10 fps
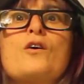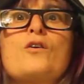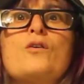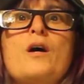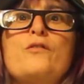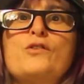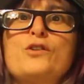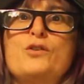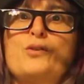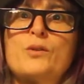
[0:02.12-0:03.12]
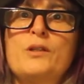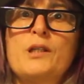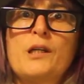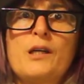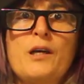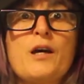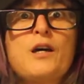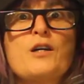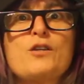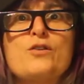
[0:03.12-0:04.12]
Good afternoon.
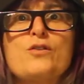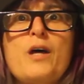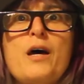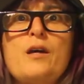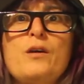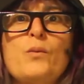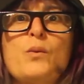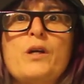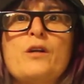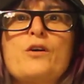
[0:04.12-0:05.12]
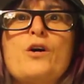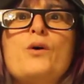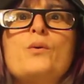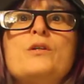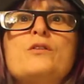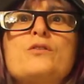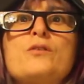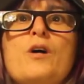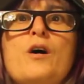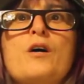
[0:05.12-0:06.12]
Today we are going to
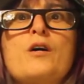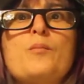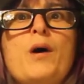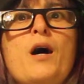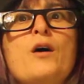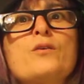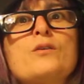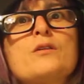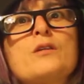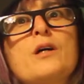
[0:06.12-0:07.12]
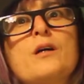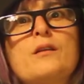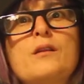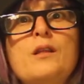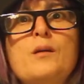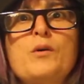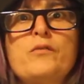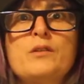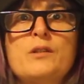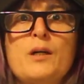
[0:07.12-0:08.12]
talk about the theme
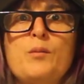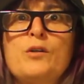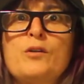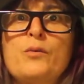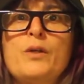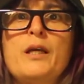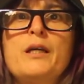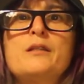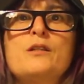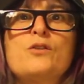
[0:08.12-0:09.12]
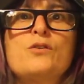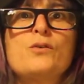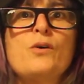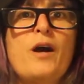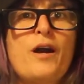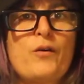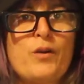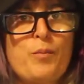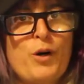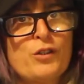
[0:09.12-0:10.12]
of the double related to
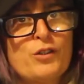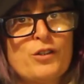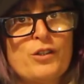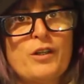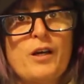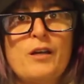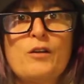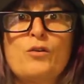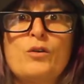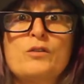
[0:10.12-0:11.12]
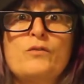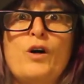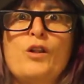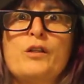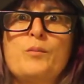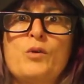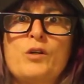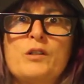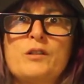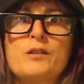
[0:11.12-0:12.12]
Harry Potter and Lord
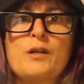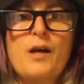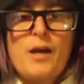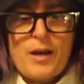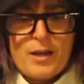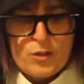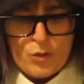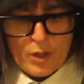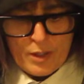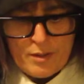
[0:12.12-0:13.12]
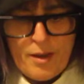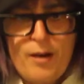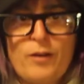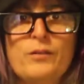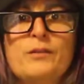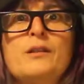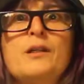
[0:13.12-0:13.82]
Voldemort, as you can tell.